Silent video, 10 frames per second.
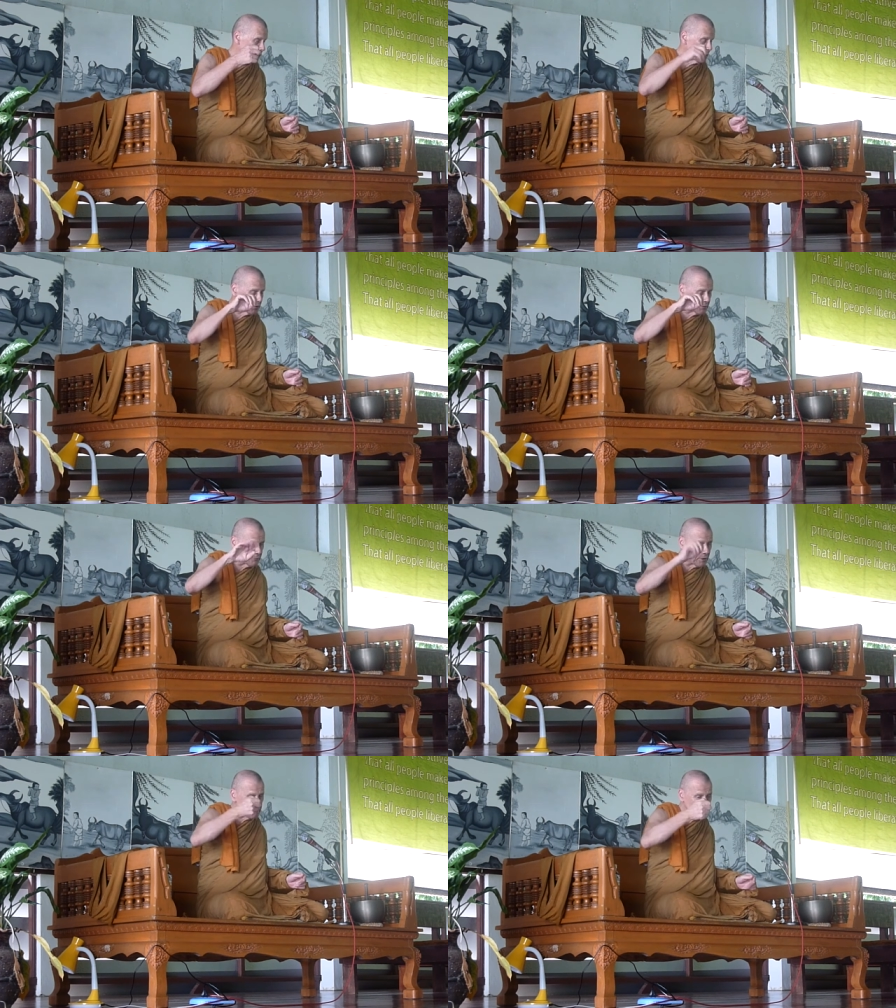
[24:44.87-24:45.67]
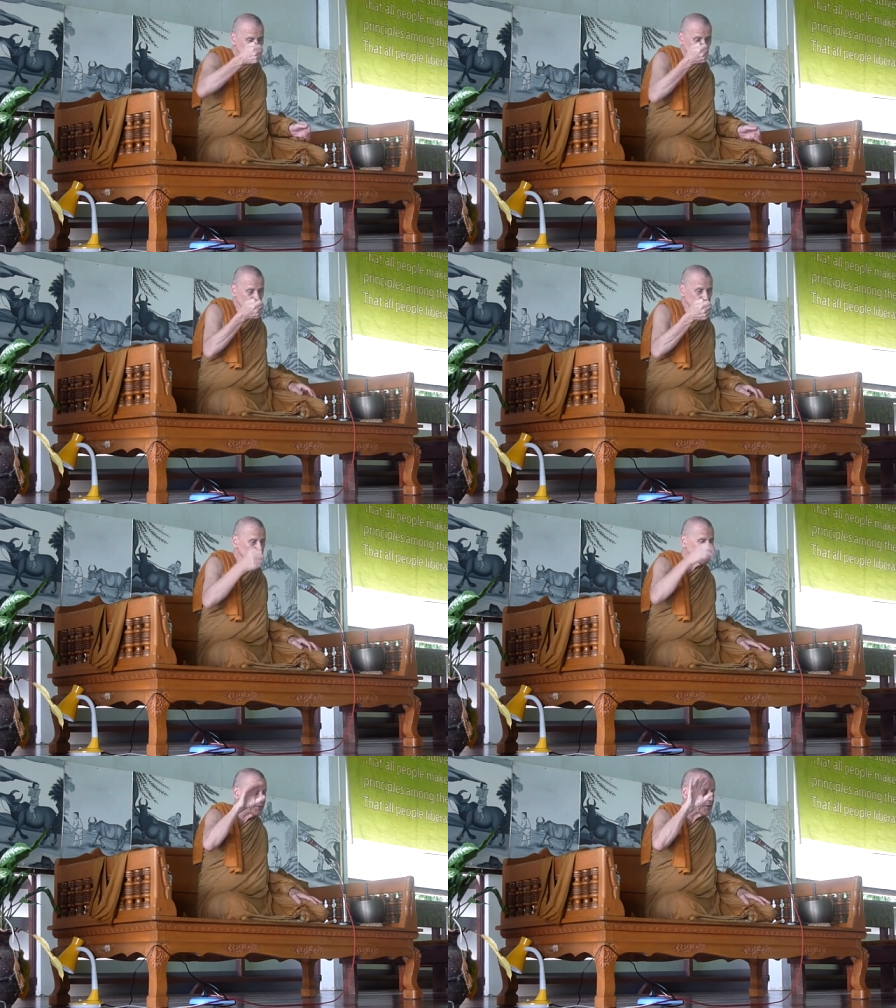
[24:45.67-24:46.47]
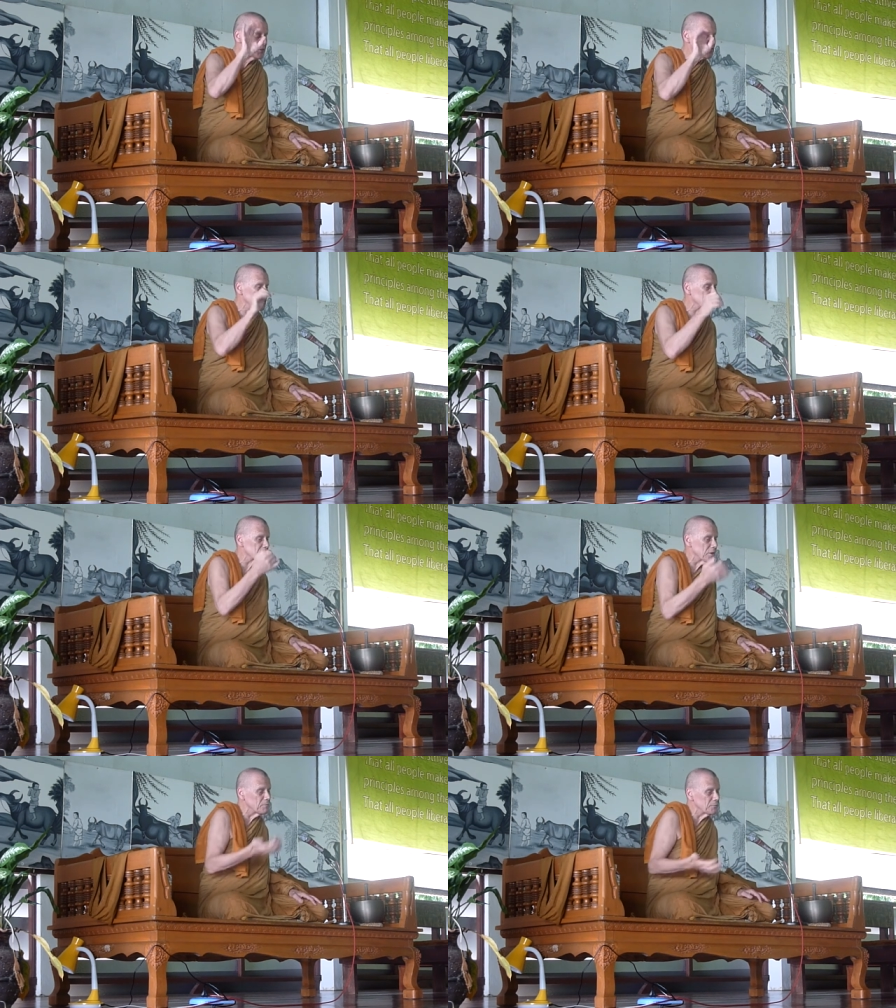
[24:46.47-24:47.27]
woman did the same job